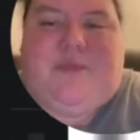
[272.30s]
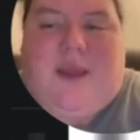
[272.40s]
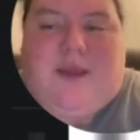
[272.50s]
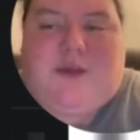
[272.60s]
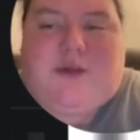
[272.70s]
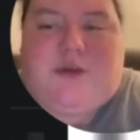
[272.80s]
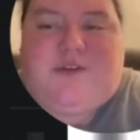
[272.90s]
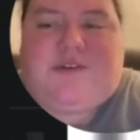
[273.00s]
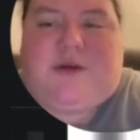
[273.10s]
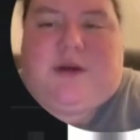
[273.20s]
I
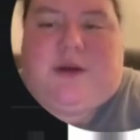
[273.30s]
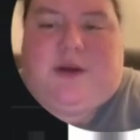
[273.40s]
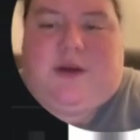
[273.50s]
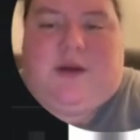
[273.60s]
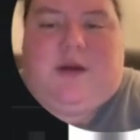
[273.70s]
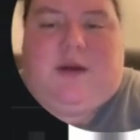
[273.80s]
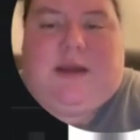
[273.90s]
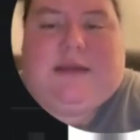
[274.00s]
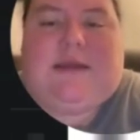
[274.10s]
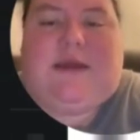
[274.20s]
introduce an
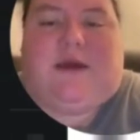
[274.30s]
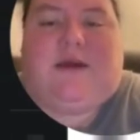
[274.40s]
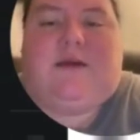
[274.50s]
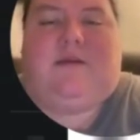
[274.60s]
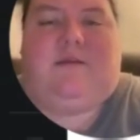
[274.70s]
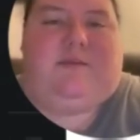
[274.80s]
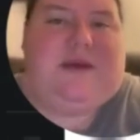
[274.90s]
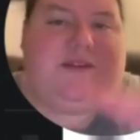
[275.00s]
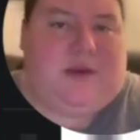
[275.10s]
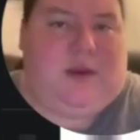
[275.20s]
idea
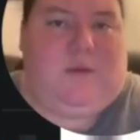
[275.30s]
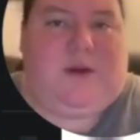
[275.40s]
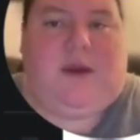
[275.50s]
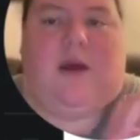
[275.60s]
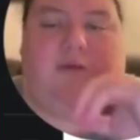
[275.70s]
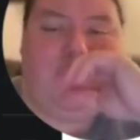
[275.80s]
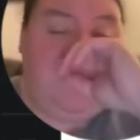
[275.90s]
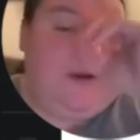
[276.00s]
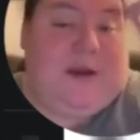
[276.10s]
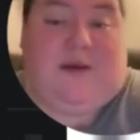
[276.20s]
based on like what I offer
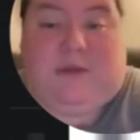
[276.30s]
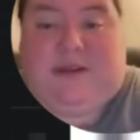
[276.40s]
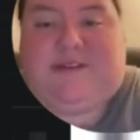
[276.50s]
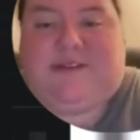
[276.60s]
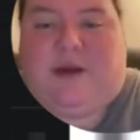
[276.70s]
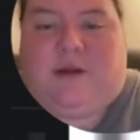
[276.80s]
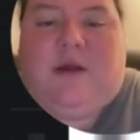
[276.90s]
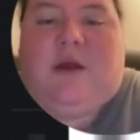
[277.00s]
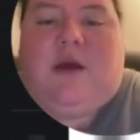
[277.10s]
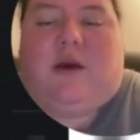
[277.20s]
and what they sell,
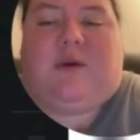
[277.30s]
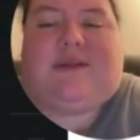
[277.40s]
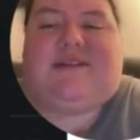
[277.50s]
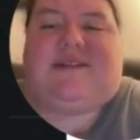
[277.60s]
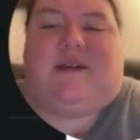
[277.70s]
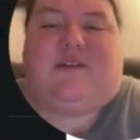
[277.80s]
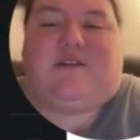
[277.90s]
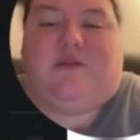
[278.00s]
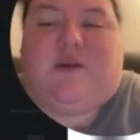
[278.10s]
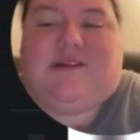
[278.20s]
or what they said.
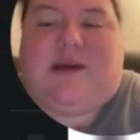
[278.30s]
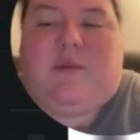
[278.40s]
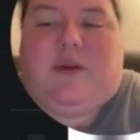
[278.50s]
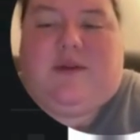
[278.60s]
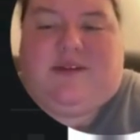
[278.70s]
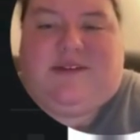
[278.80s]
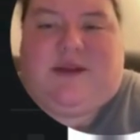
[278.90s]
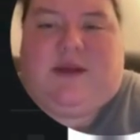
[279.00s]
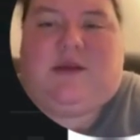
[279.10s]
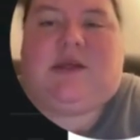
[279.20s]
So for example, at this
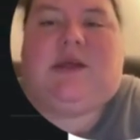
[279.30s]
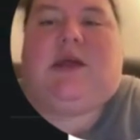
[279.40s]
stage,